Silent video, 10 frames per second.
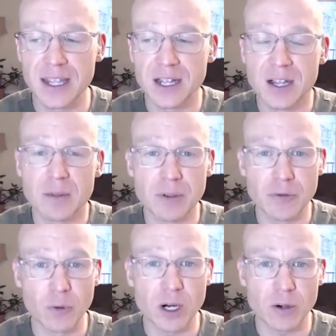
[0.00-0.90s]

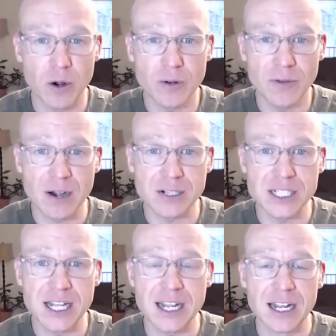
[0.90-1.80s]
before coronavirus
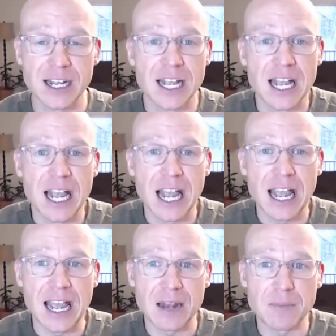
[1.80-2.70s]
hit.
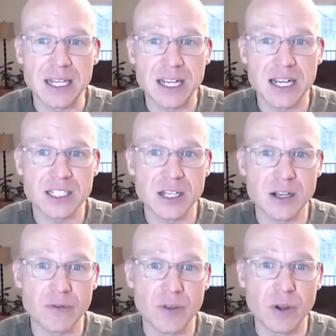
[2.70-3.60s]
And because
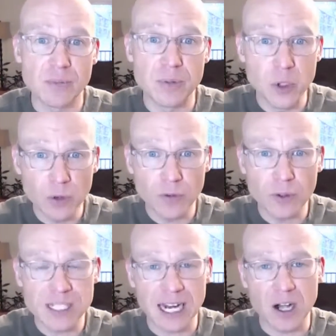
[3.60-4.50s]
of the beautiful
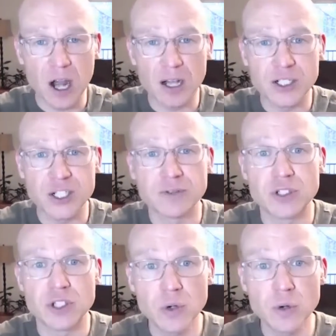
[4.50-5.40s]
technology of
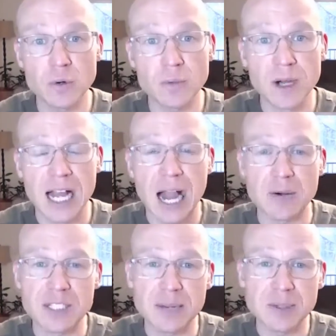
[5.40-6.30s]
Zoom, I was
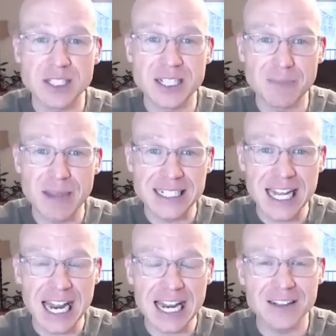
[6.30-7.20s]
able to
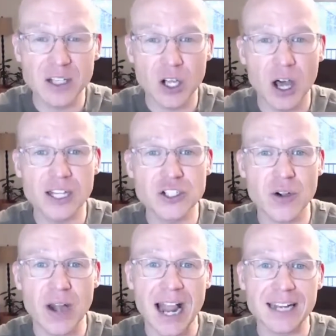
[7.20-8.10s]
maintain the
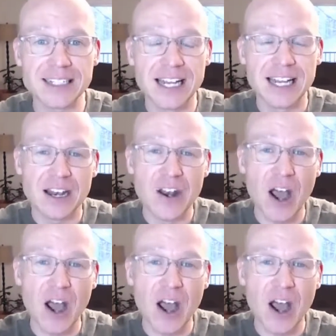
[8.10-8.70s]
contract, not